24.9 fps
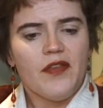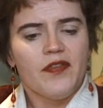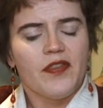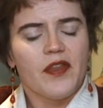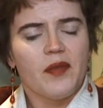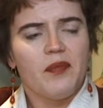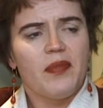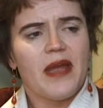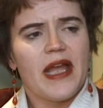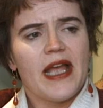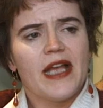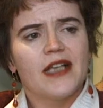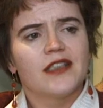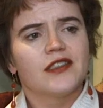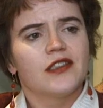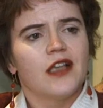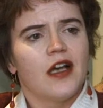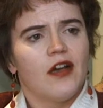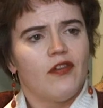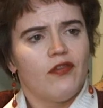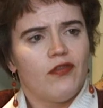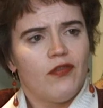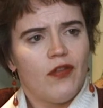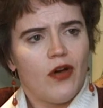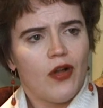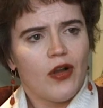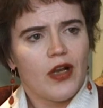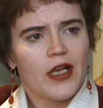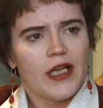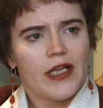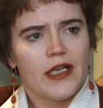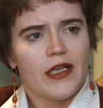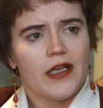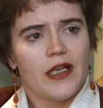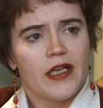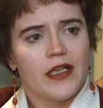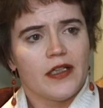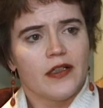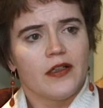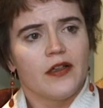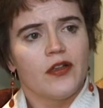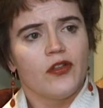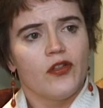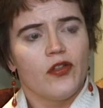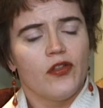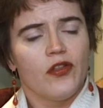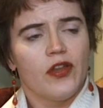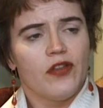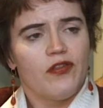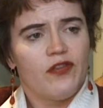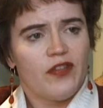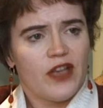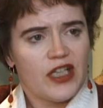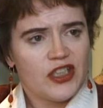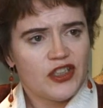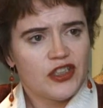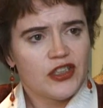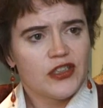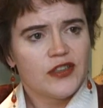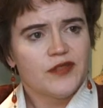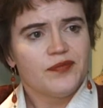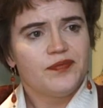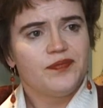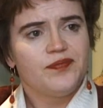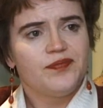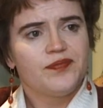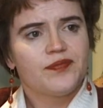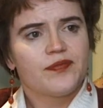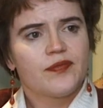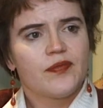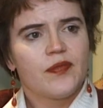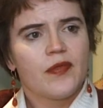the bags are following the fashion.